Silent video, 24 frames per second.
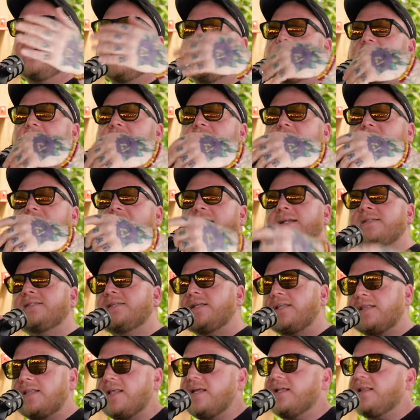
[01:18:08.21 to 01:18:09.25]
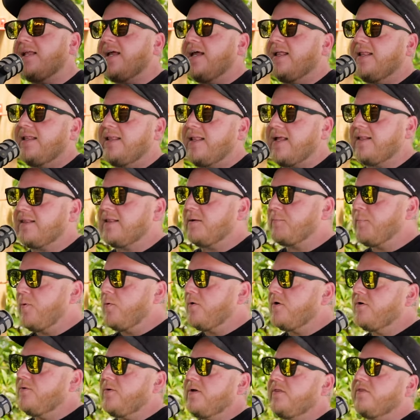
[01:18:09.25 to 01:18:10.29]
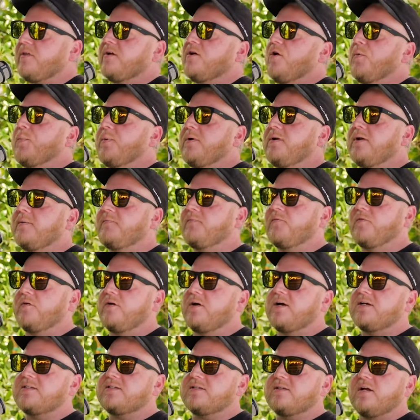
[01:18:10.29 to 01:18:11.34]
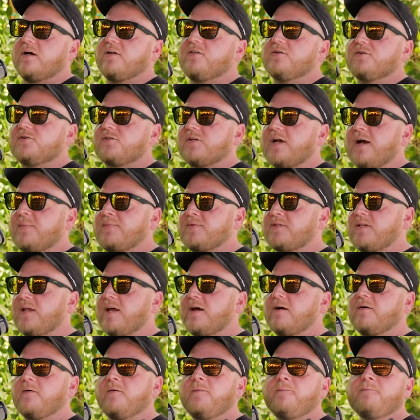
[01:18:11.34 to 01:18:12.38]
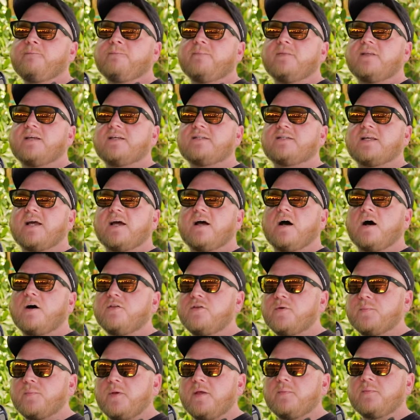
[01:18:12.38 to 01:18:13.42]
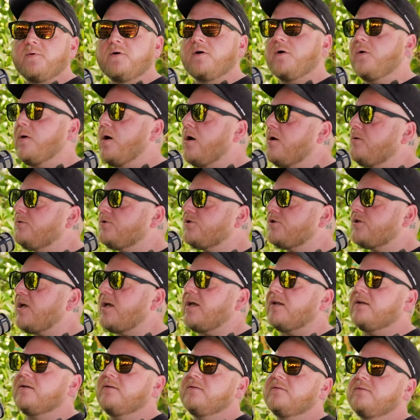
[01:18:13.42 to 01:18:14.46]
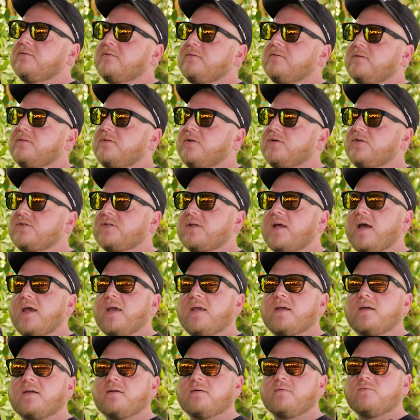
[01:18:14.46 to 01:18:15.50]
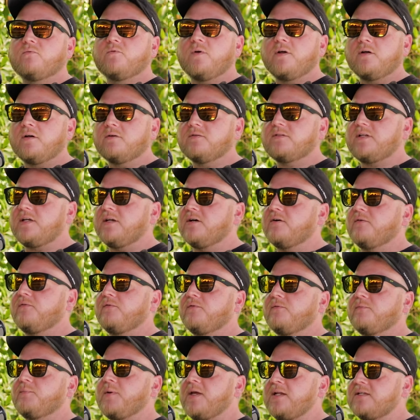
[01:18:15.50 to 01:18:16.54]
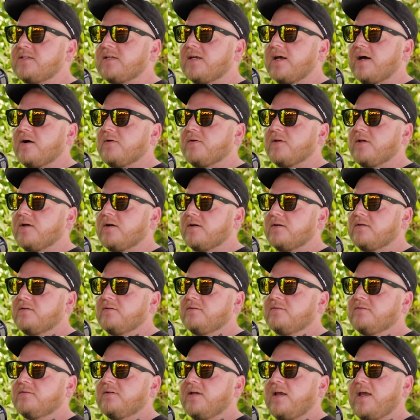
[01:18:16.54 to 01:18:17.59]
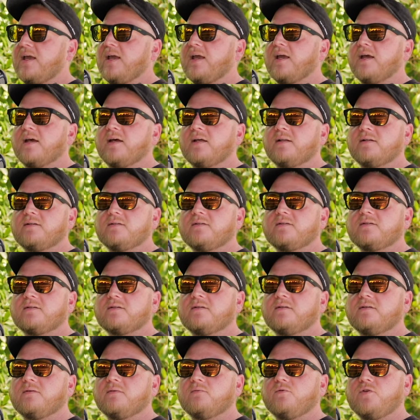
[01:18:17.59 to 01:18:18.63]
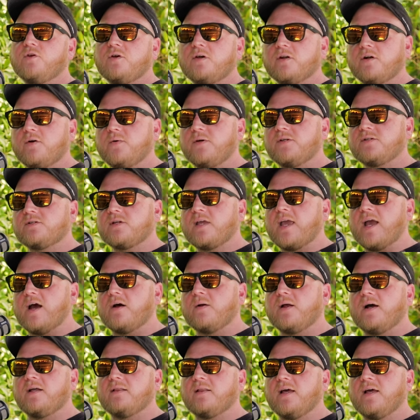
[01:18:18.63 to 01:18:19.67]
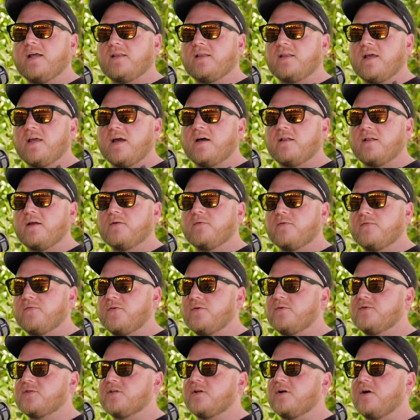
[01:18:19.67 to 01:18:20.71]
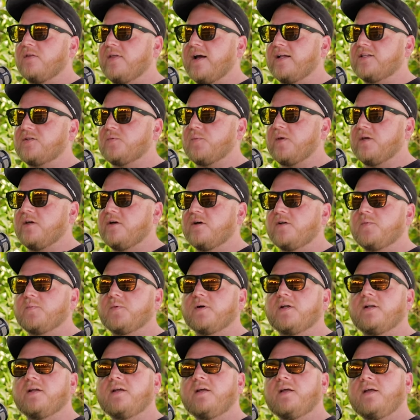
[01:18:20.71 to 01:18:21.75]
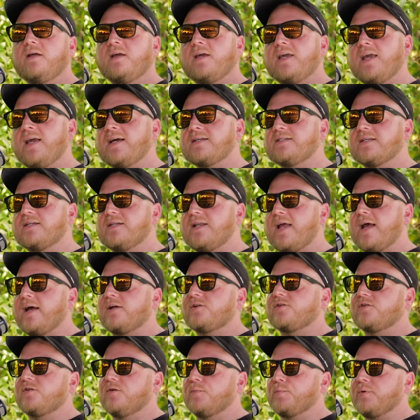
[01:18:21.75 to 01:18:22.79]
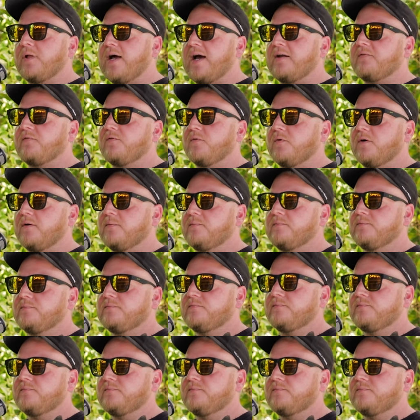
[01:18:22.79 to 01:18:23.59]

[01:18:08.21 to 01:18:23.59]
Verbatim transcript: And like that's the thing that that the Portnoy thing opened up for us and other shops now is that other people go, "Oh shit, there's like real deal pizza out here." and you could always count on like the LA reviews and all that to be good, but he has a national platform.